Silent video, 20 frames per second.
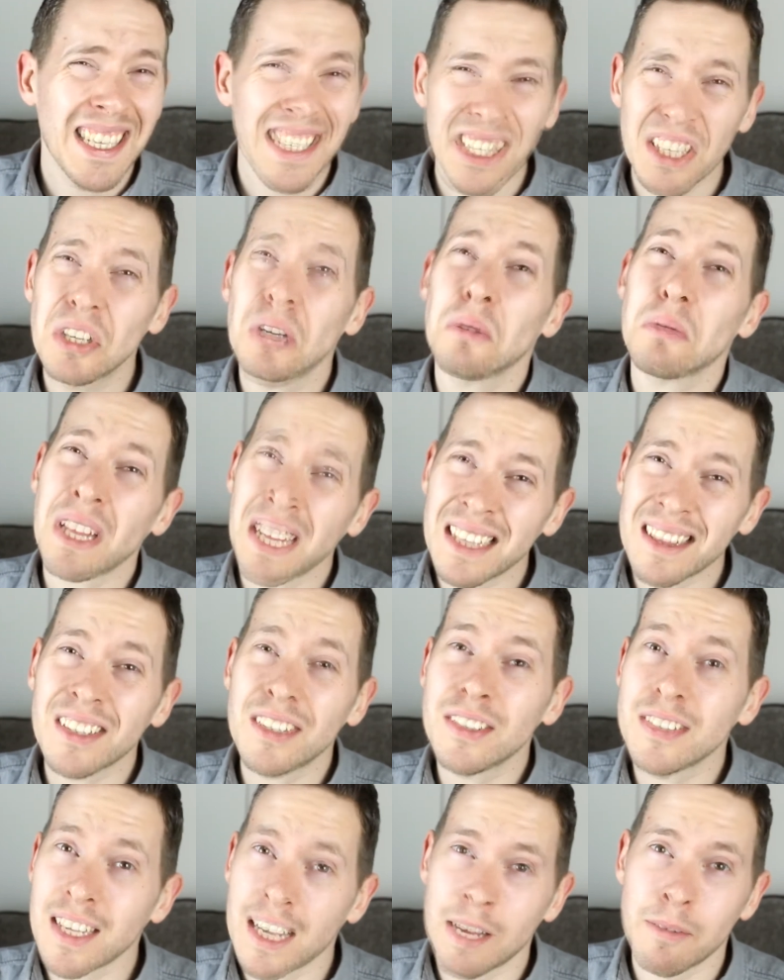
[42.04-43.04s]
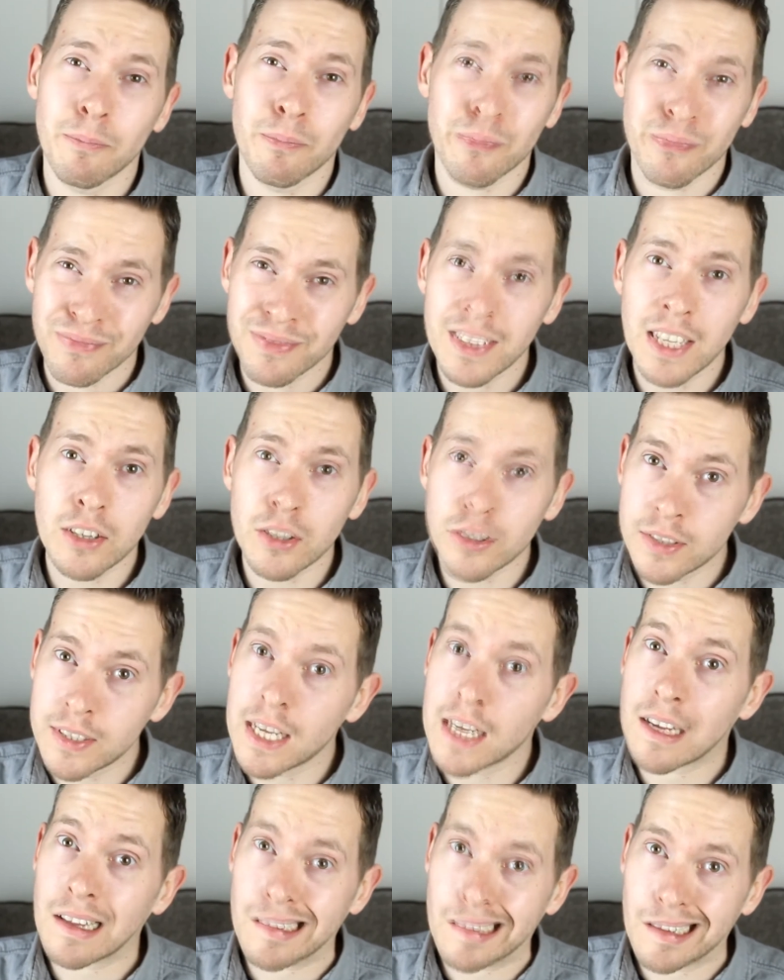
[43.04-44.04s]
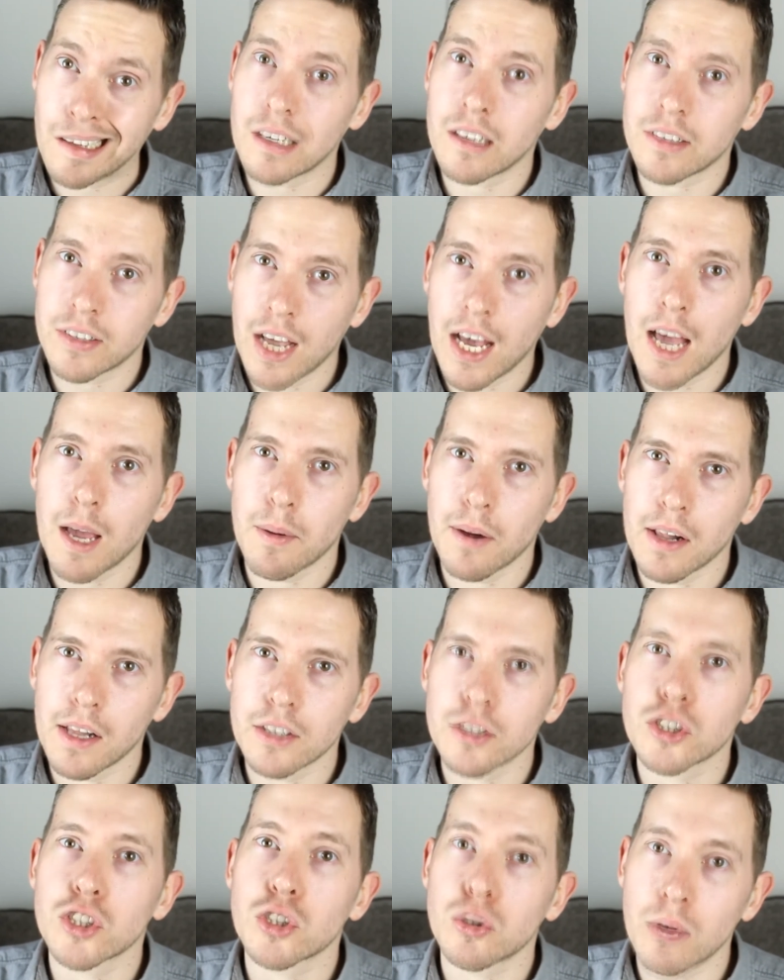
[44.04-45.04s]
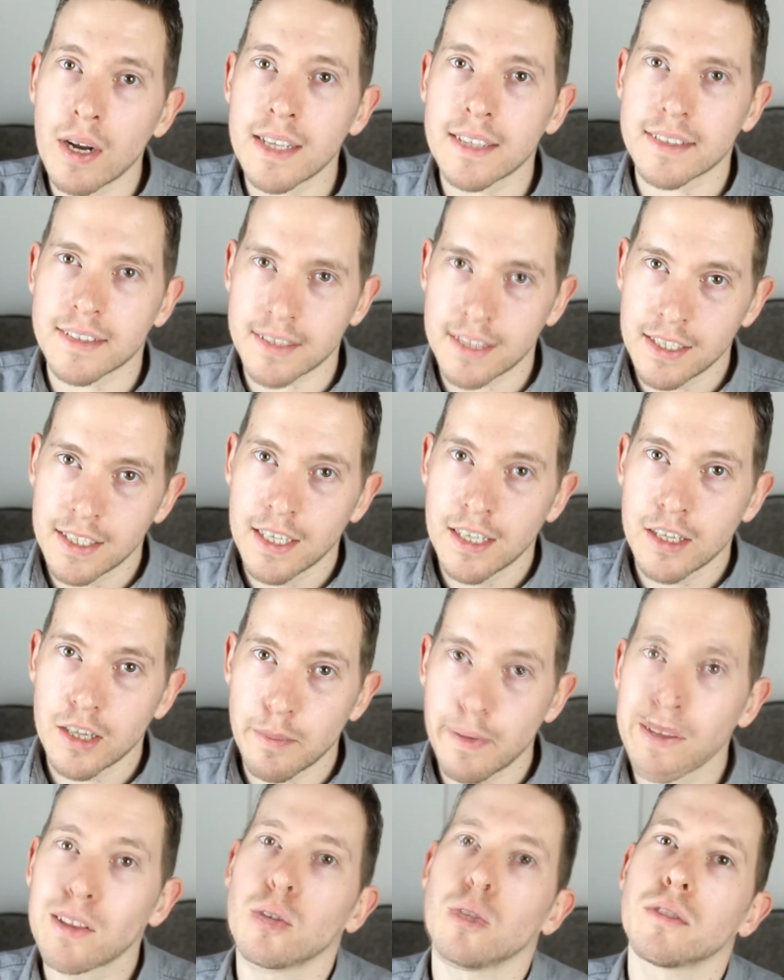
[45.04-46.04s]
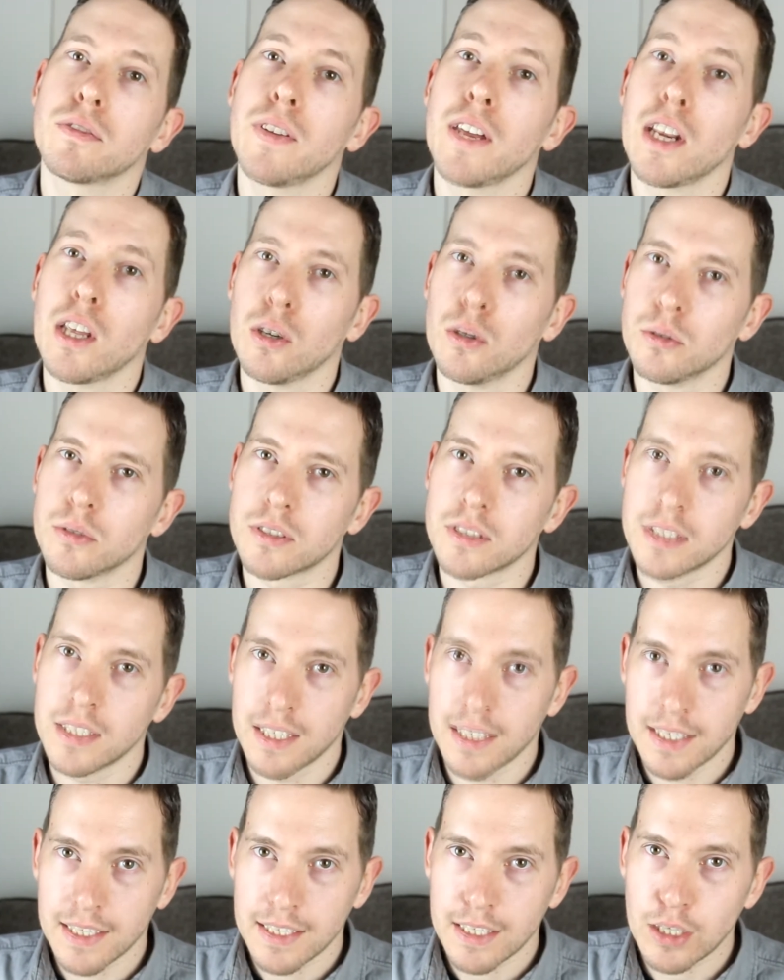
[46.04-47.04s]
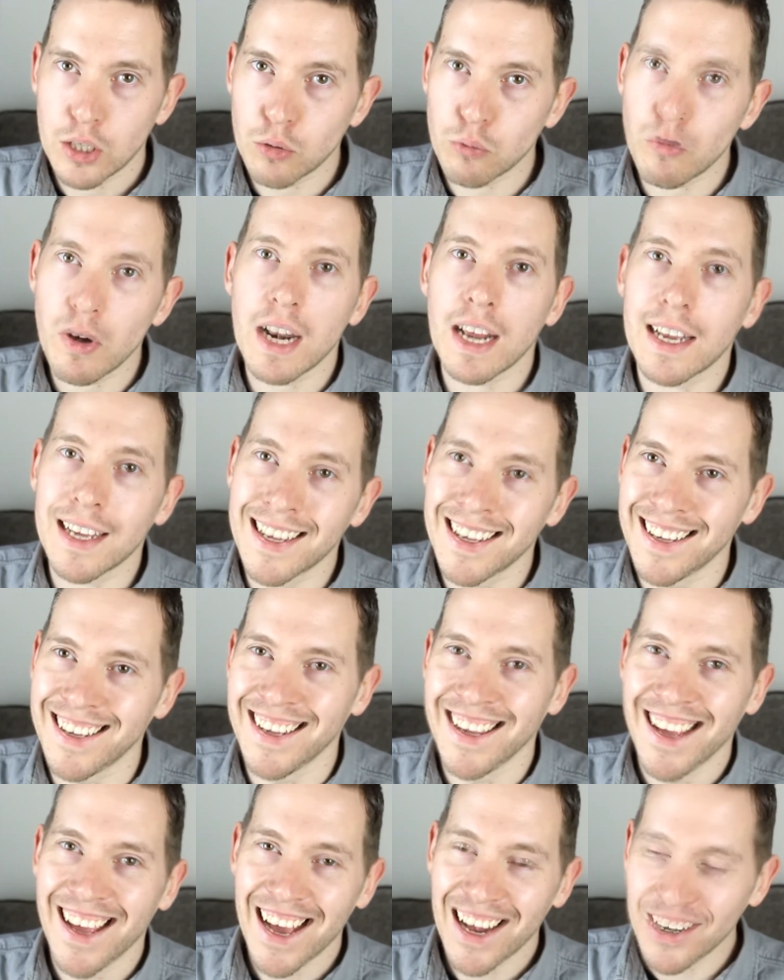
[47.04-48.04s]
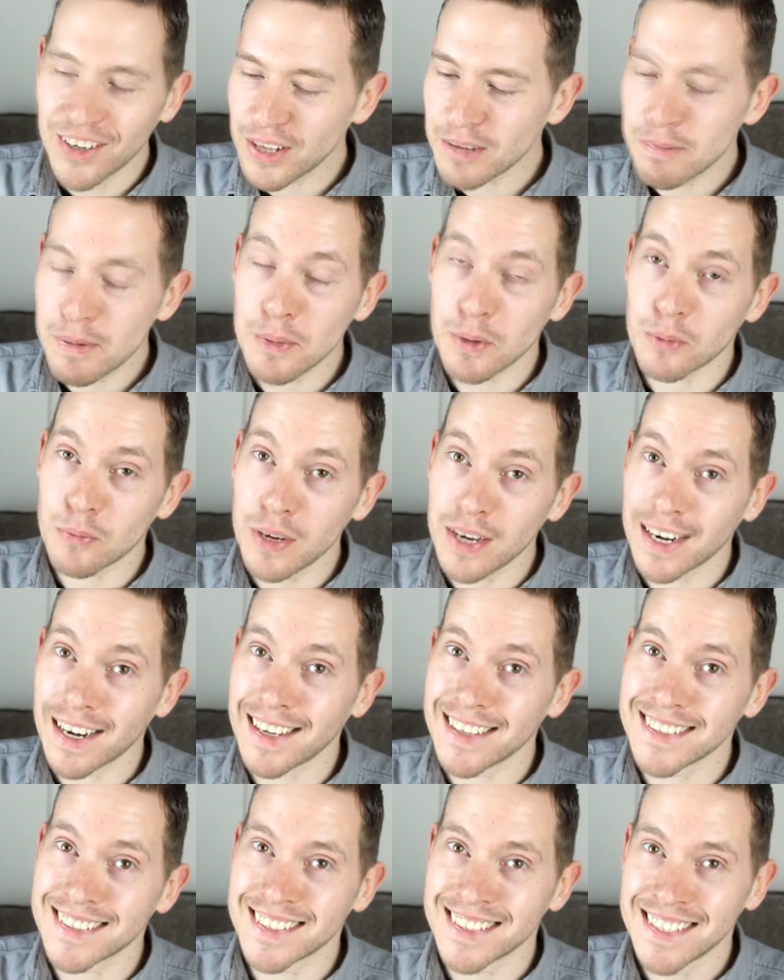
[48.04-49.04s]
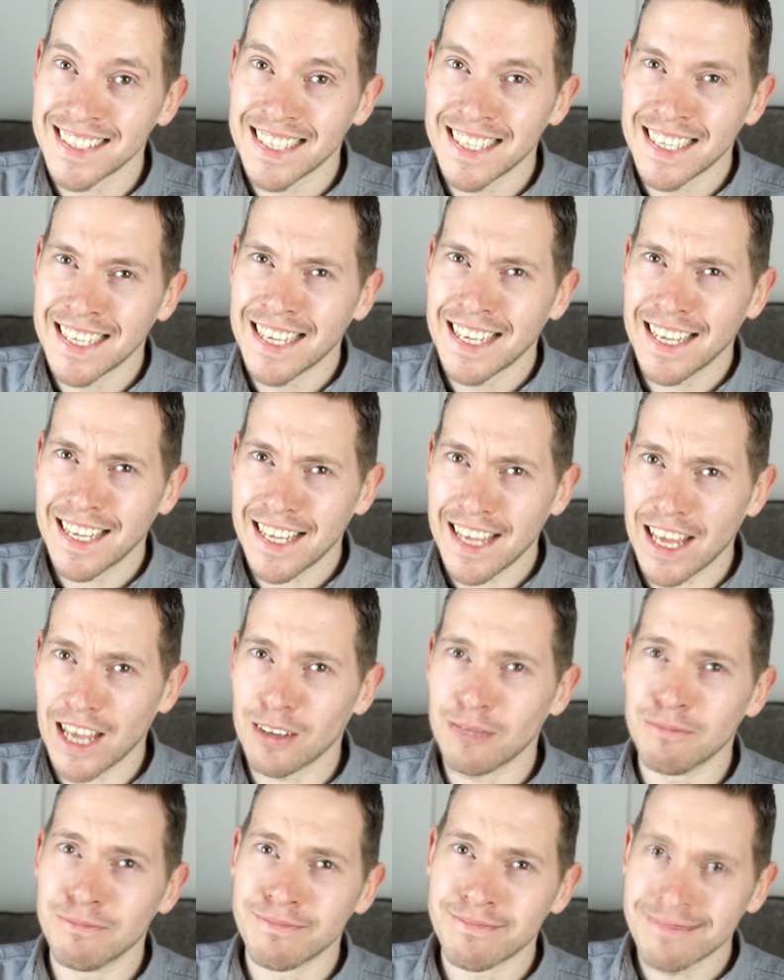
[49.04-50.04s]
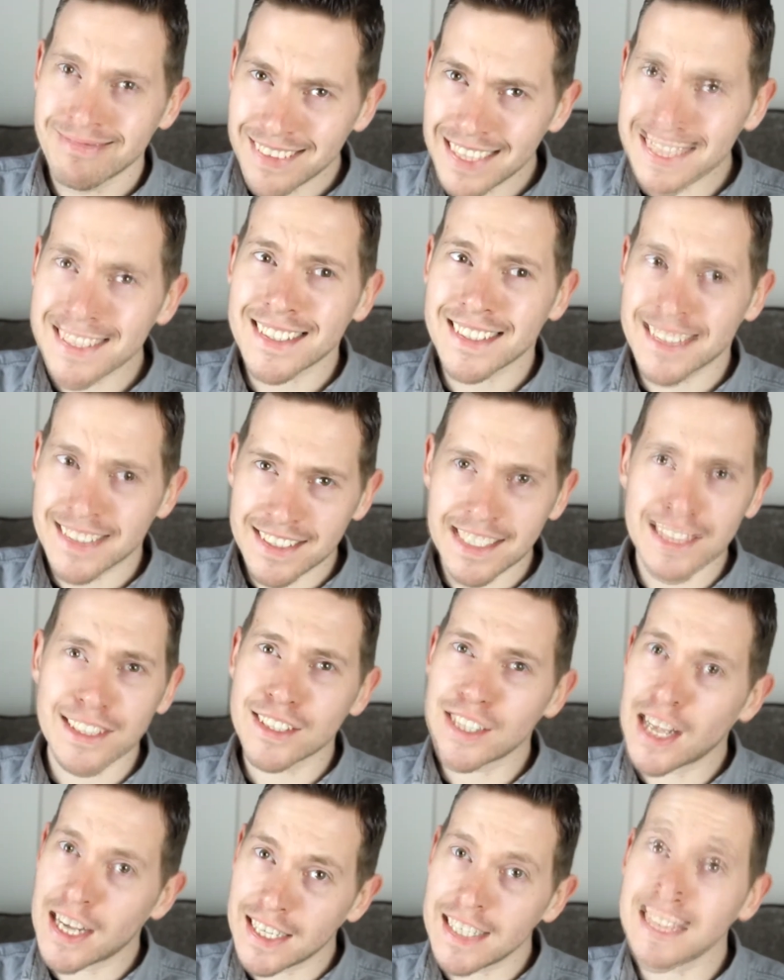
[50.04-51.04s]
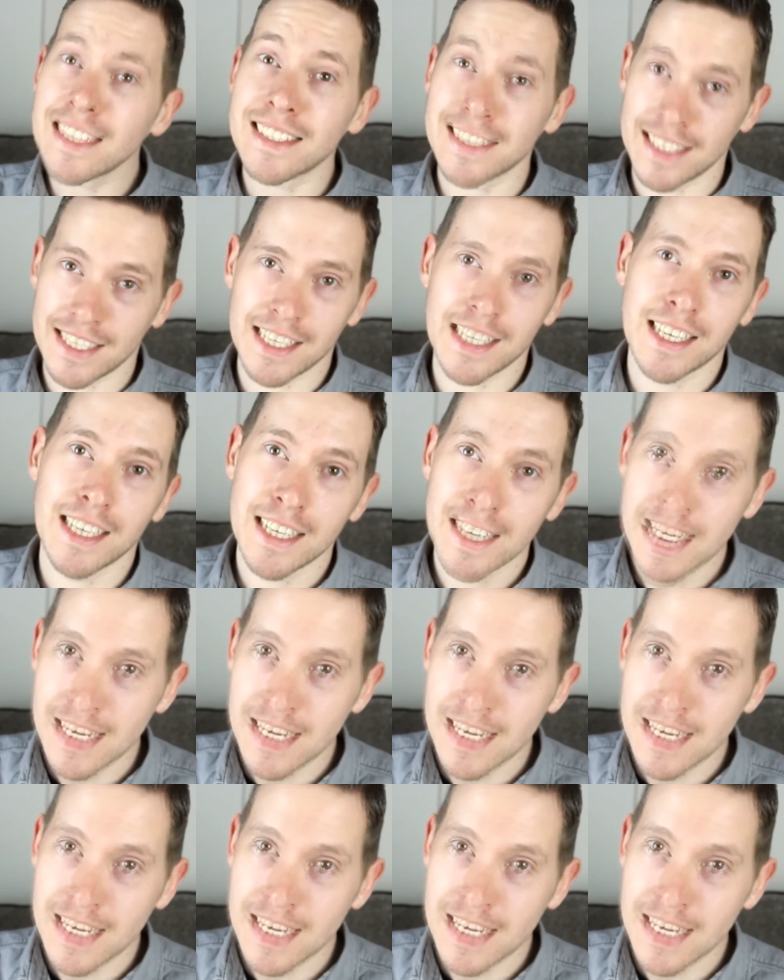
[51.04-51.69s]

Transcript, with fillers: You know, that does um that does take a lot of time and a lot of stress to make those videos. You don't really, I don't think people realize um, that's that's not easy,